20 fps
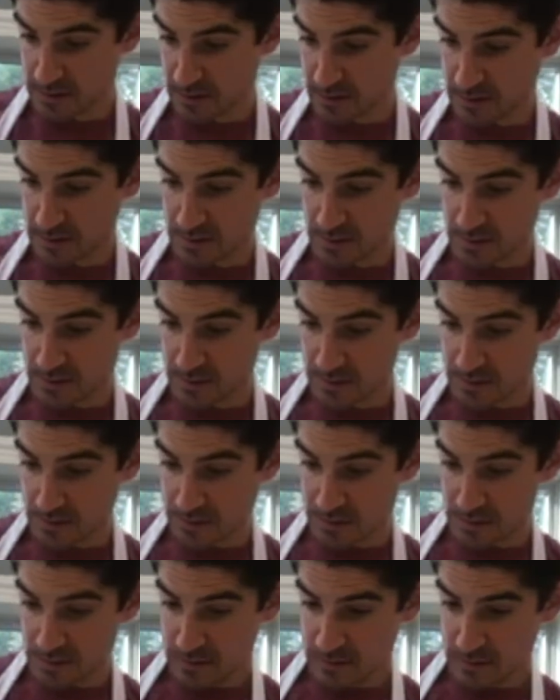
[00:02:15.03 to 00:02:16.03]

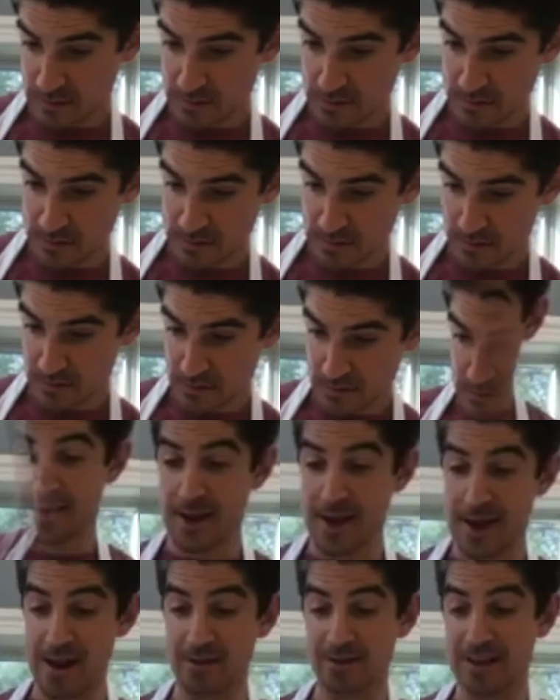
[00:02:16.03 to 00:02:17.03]

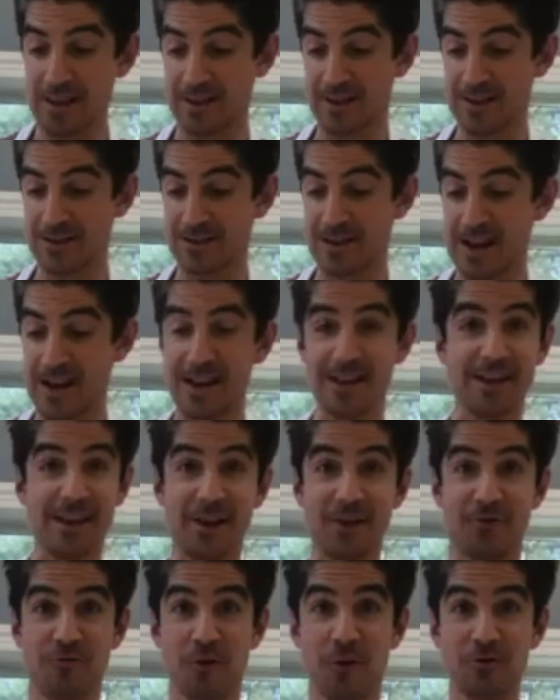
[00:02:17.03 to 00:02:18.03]
I don't think there's
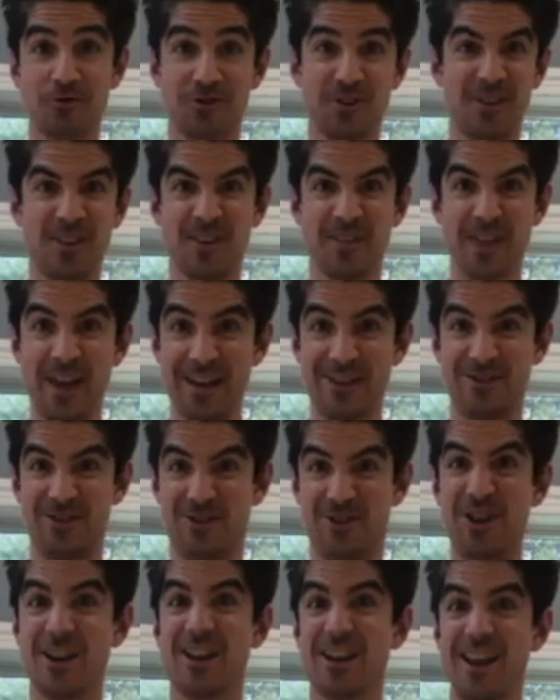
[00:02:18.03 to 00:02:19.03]
anything grosser than like
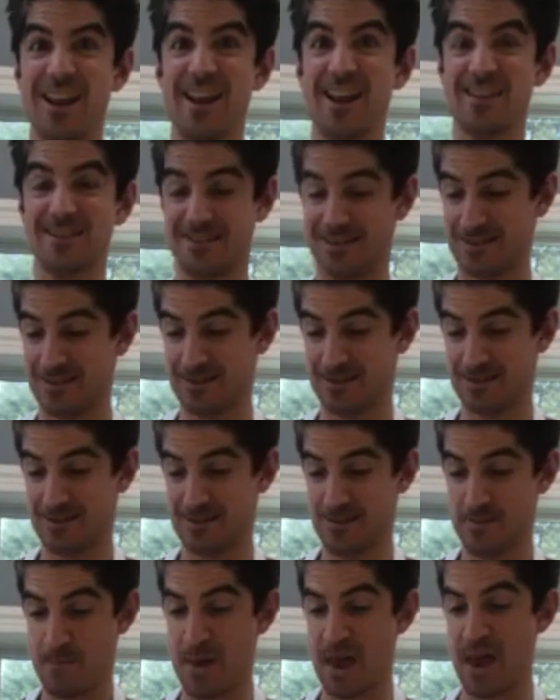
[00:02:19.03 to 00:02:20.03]
chicken hands.
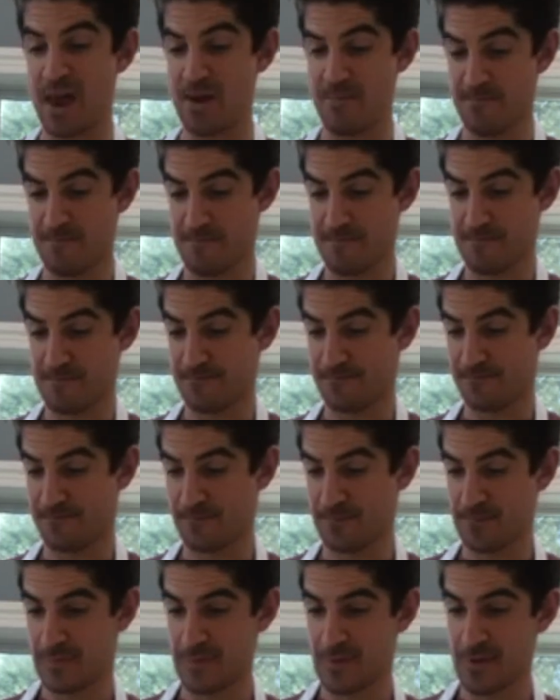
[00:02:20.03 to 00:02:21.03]
Babe,
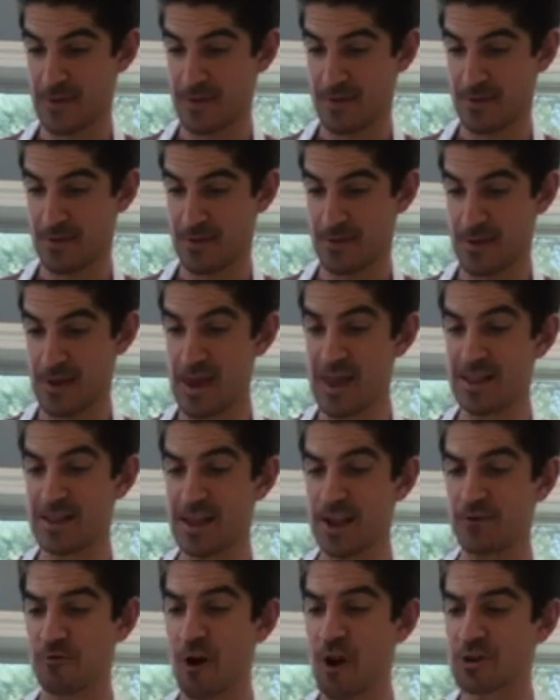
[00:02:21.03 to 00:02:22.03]

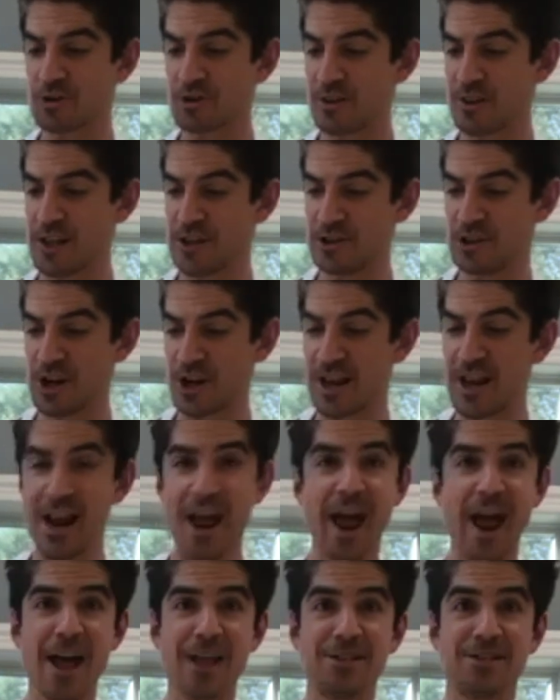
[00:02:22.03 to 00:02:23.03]
anything grosser than chicken
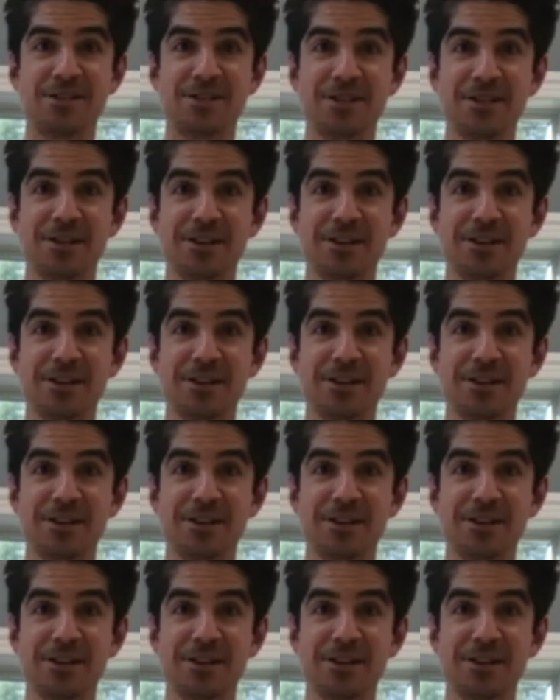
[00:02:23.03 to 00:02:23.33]
hands?